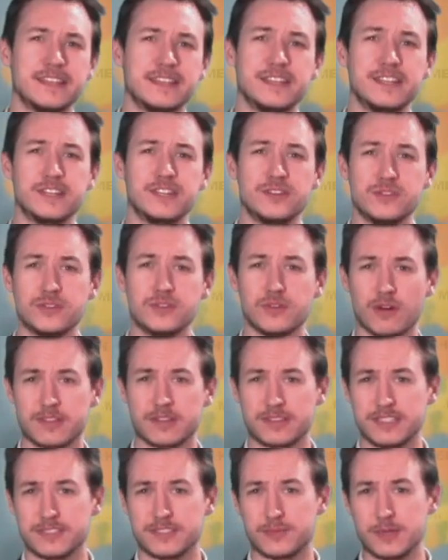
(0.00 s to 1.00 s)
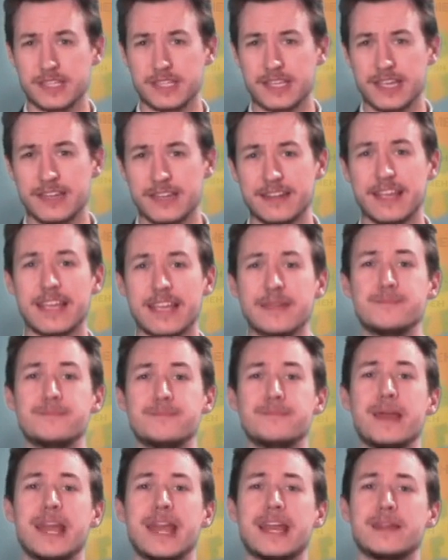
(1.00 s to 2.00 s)
In New York this weekend, a
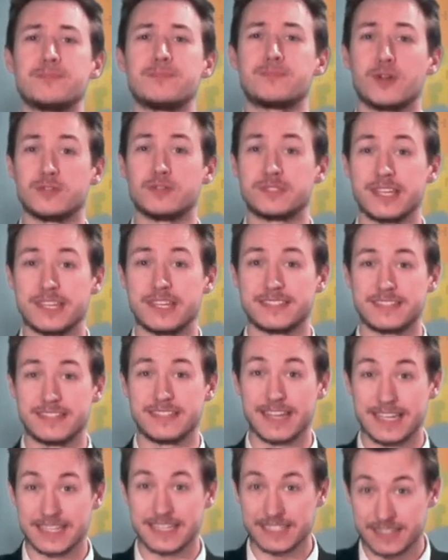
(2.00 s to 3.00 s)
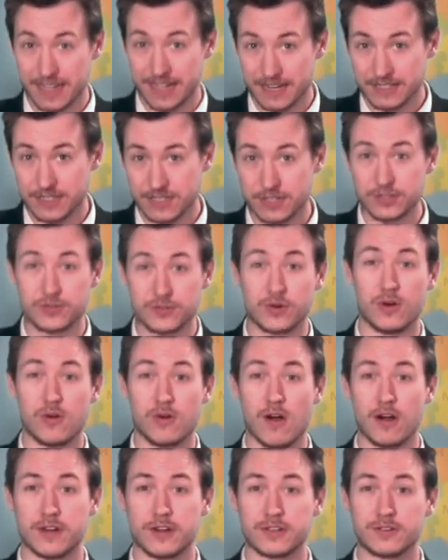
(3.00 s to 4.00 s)
man protested a gun
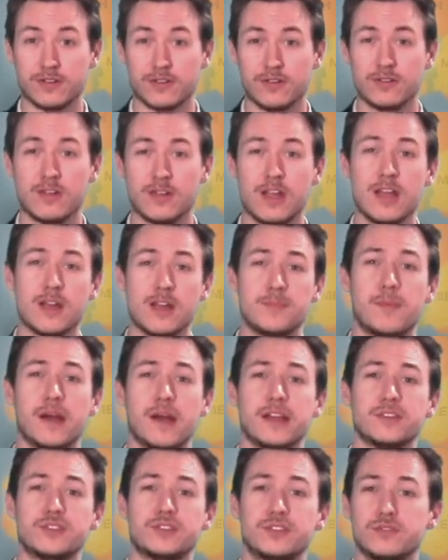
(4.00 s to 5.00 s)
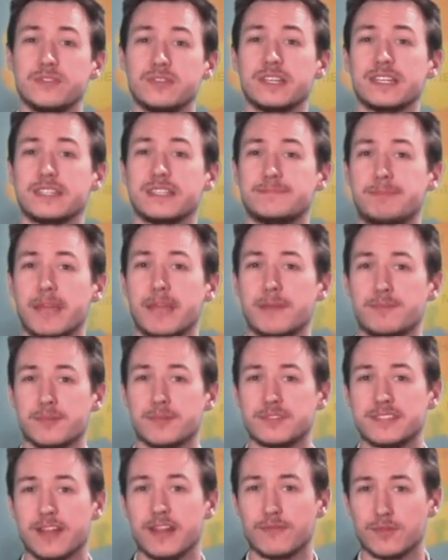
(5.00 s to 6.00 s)
control article by shooting his
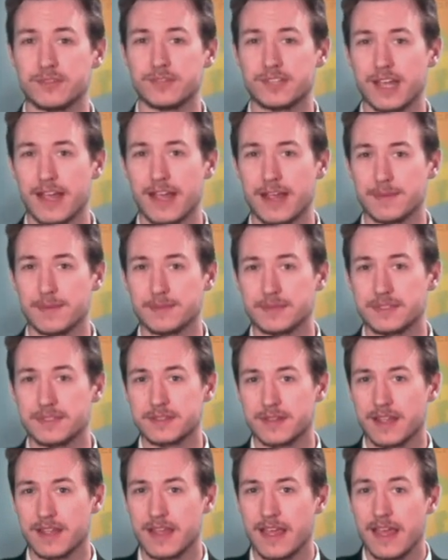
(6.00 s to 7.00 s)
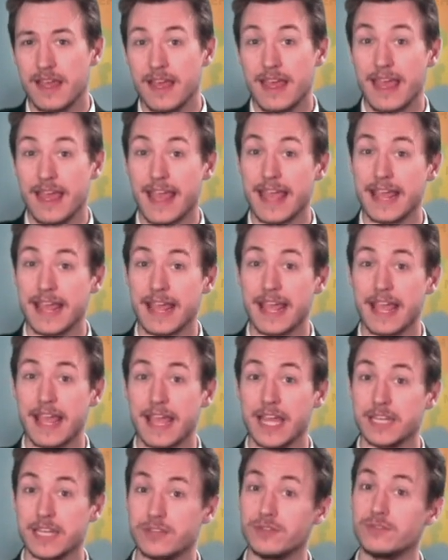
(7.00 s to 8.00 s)
paper several times.
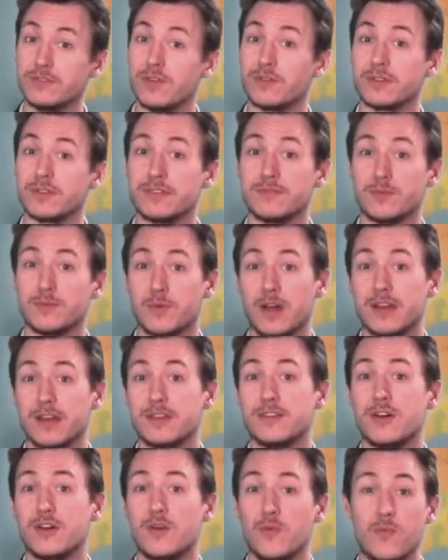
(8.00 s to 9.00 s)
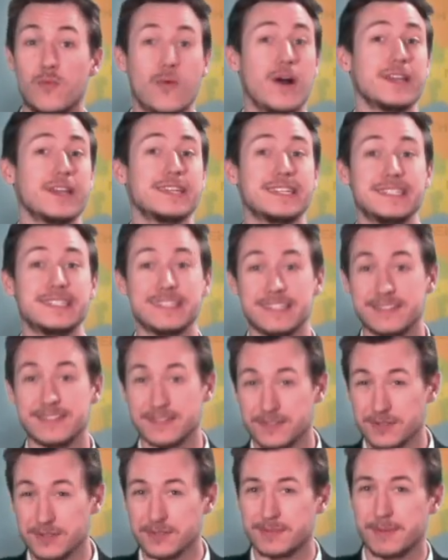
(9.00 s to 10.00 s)
And you don't even want to know what he
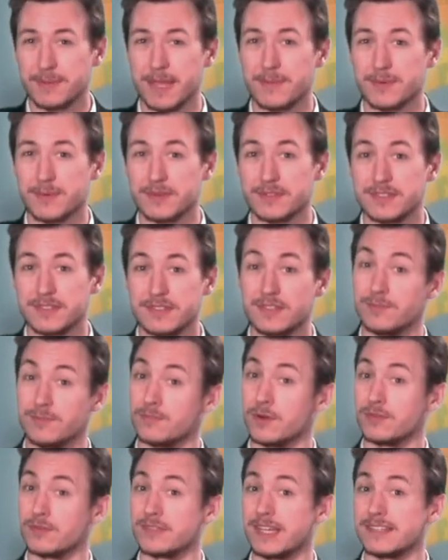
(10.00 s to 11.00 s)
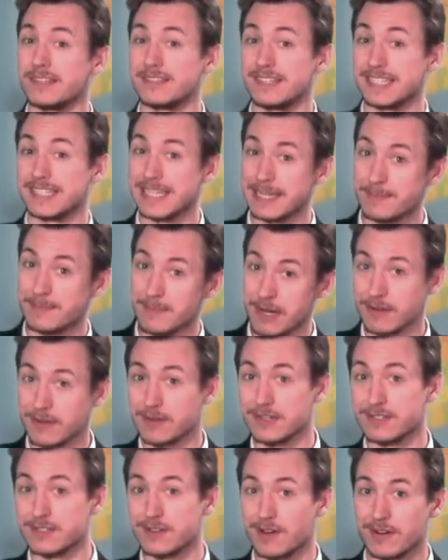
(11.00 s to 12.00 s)
did to newspapers to protest the gay
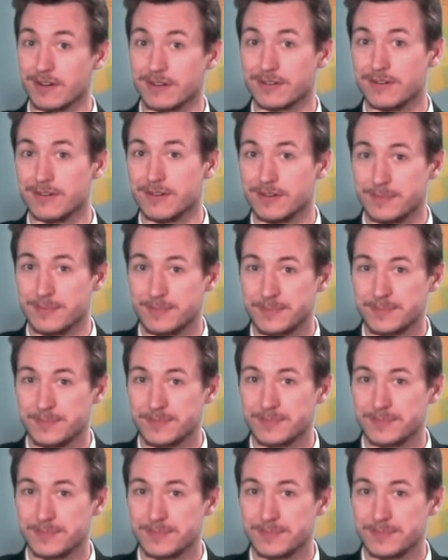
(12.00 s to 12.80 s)
marriage article.